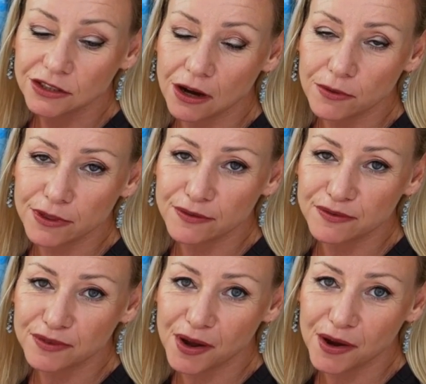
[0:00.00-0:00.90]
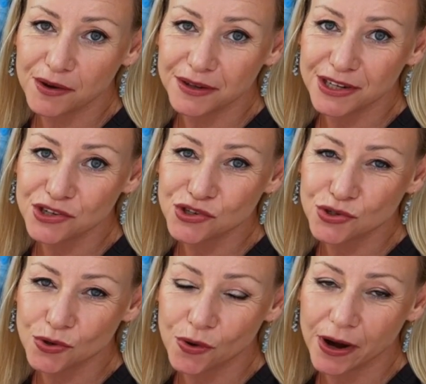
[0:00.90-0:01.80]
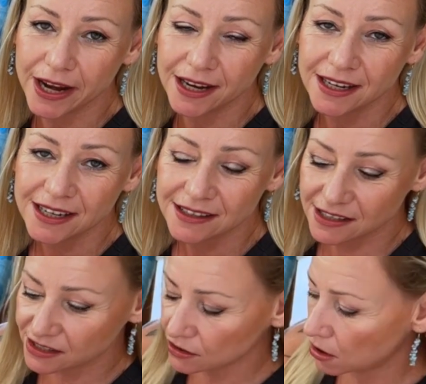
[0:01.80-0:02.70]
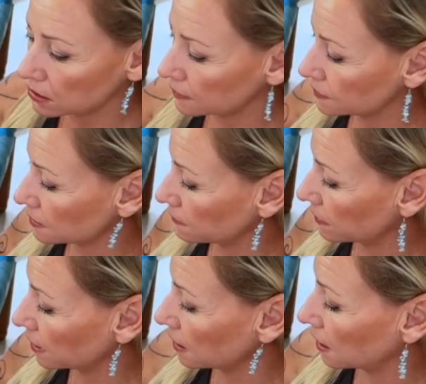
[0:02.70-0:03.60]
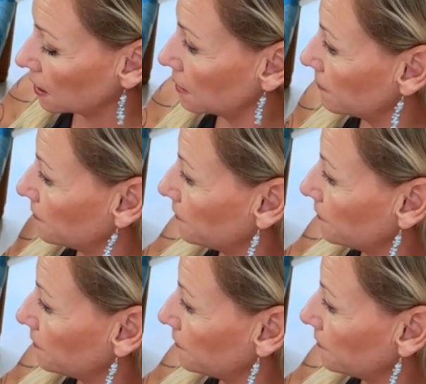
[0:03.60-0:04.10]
go with the flow and enjoy the start of something here.